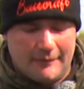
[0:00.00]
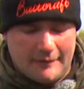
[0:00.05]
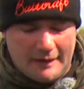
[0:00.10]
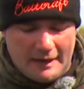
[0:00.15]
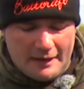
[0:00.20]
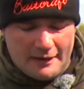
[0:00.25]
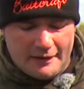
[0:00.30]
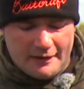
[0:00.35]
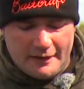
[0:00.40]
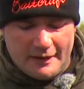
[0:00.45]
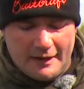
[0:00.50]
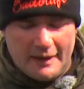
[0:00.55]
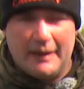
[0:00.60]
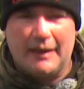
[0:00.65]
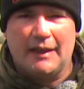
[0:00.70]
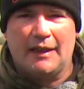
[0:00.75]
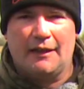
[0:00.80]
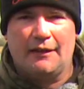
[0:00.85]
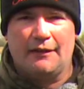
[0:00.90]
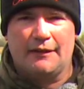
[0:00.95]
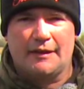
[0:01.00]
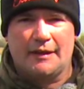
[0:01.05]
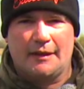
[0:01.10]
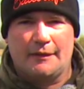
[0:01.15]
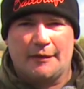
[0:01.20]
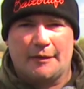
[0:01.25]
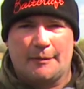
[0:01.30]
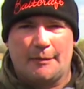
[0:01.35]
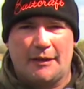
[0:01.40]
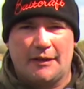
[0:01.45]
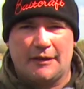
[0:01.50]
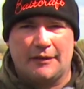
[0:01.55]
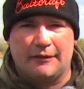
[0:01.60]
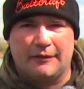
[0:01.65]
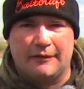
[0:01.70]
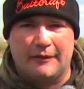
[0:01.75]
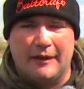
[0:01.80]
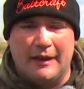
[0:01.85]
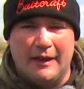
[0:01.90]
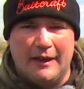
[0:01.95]
engineered out of some
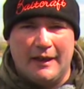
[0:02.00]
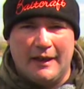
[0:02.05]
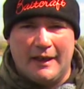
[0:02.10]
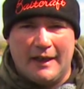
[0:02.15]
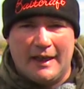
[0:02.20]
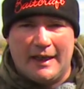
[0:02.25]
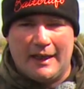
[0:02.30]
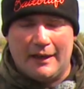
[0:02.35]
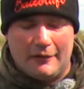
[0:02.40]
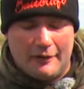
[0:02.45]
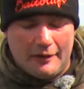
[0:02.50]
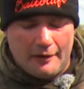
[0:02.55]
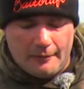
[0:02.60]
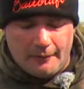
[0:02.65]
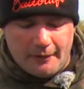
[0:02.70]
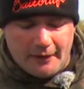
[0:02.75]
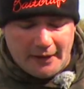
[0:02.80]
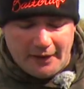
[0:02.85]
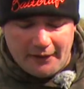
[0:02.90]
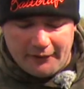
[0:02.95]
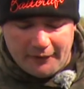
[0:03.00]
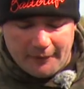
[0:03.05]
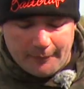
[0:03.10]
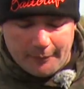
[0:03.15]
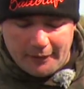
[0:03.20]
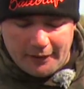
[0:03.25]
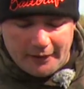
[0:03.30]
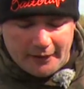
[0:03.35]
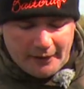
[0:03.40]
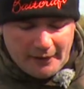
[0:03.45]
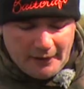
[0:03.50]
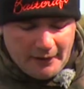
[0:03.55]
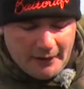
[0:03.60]
special alloy or whatever, but